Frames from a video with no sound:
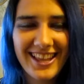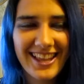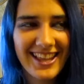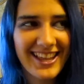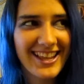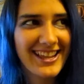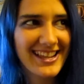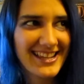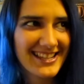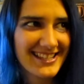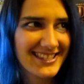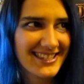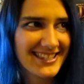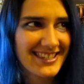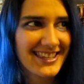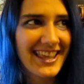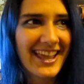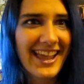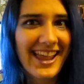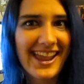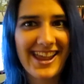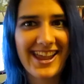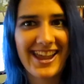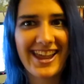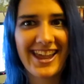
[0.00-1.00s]
It's
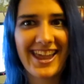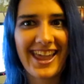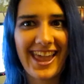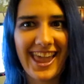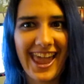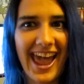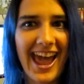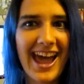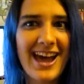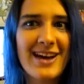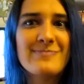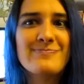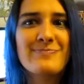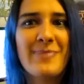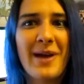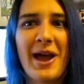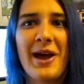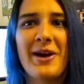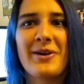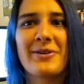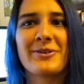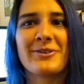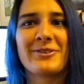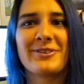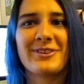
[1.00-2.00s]
like Cat
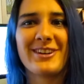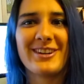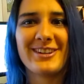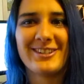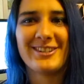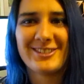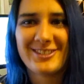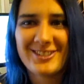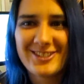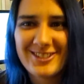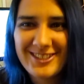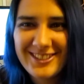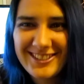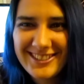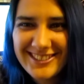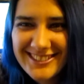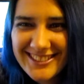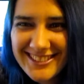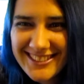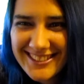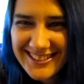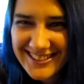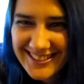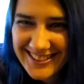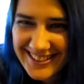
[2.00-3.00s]
Power
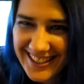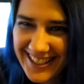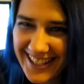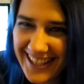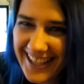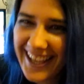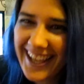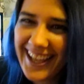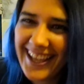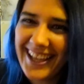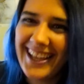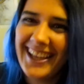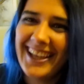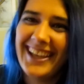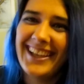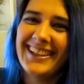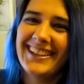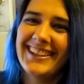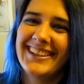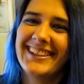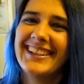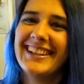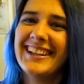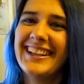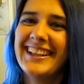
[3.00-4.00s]
Rangers.
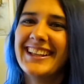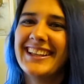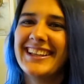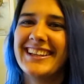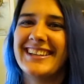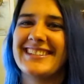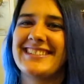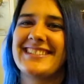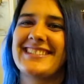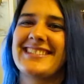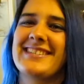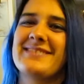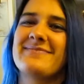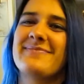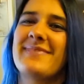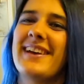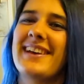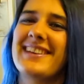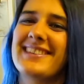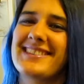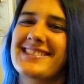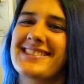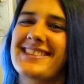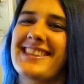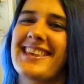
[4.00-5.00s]
It's the
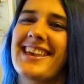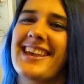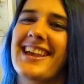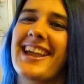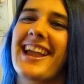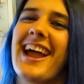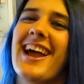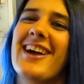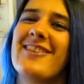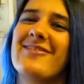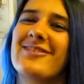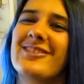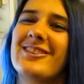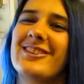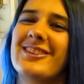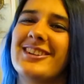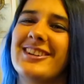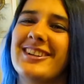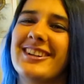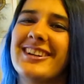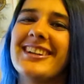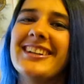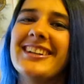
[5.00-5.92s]
best thing ever!